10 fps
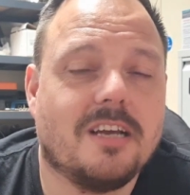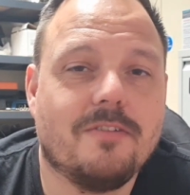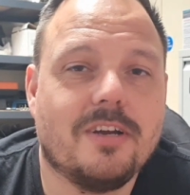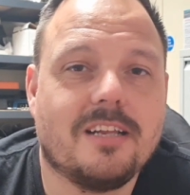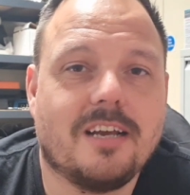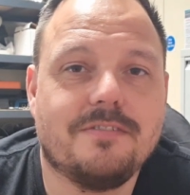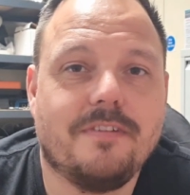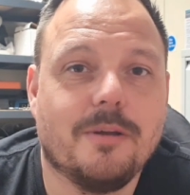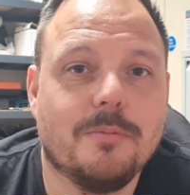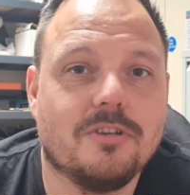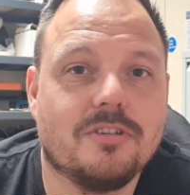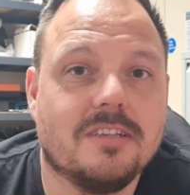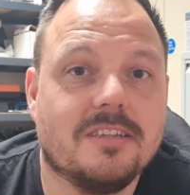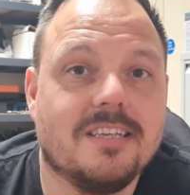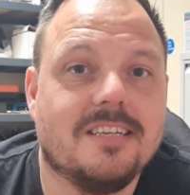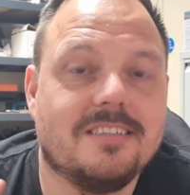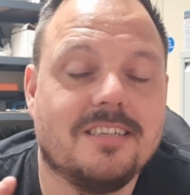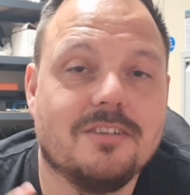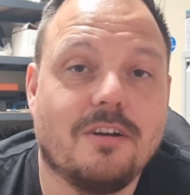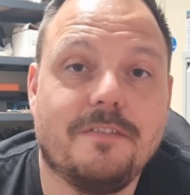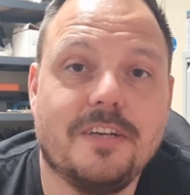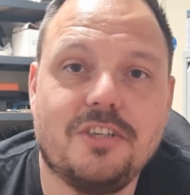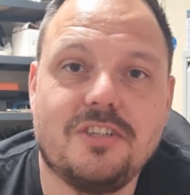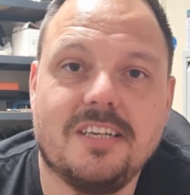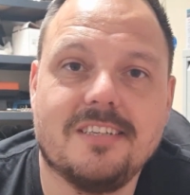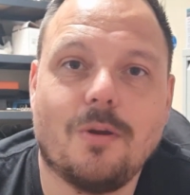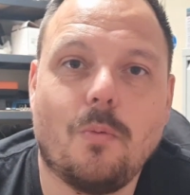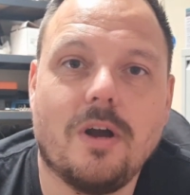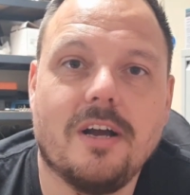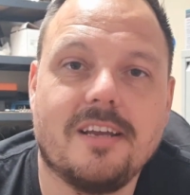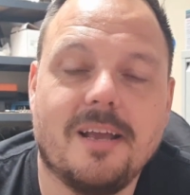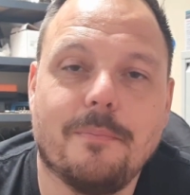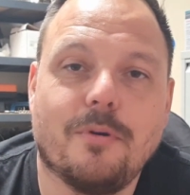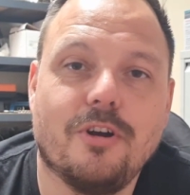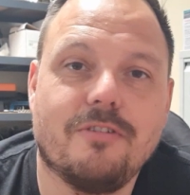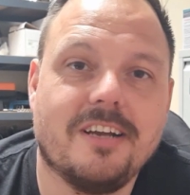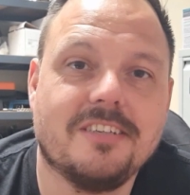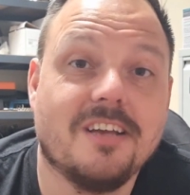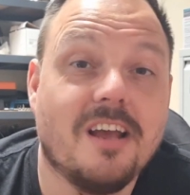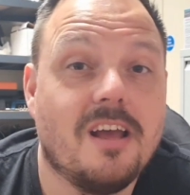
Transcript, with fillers: I realise very much that this is not finished. It's a work in progress.